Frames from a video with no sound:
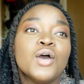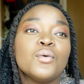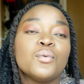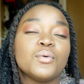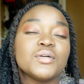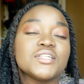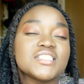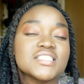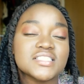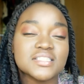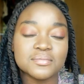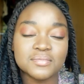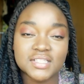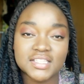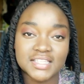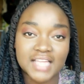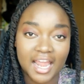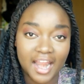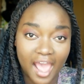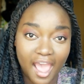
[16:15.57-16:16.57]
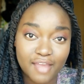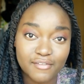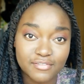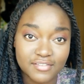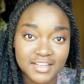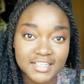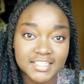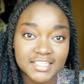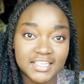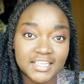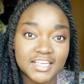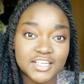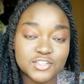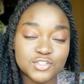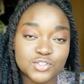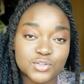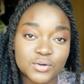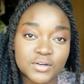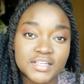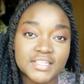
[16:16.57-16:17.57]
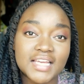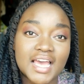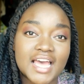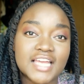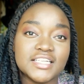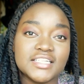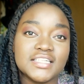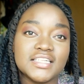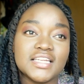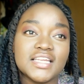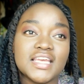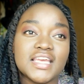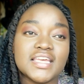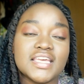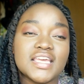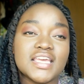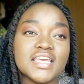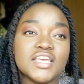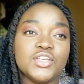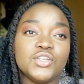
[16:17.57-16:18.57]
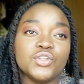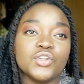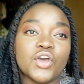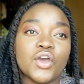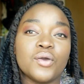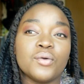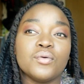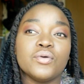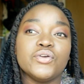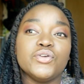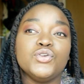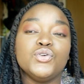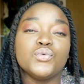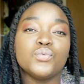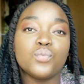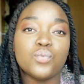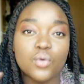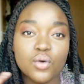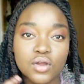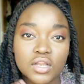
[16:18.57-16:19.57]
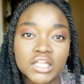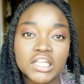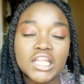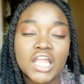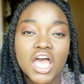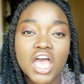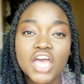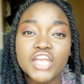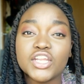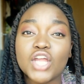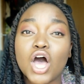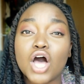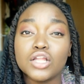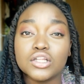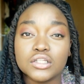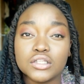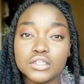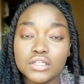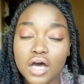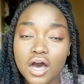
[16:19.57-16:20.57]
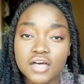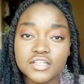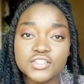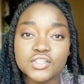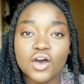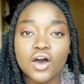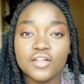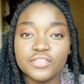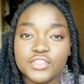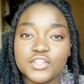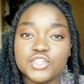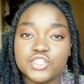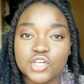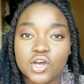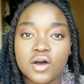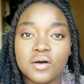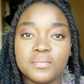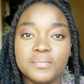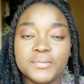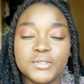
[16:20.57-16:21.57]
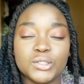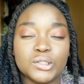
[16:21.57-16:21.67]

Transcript: which is something that I really enjoyed. And you would learn a lot on the job.